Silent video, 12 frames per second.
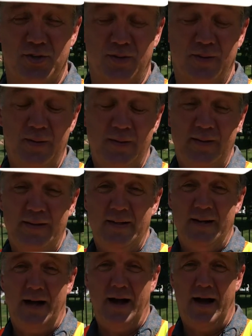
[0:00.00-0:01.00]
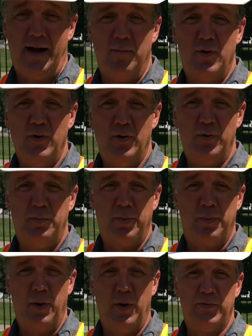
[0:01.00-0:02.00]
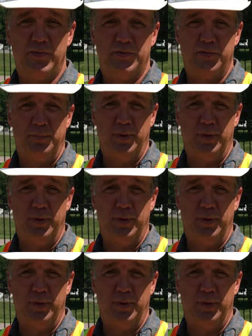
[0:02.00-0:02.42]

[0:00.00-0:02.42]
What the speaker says: who proposes to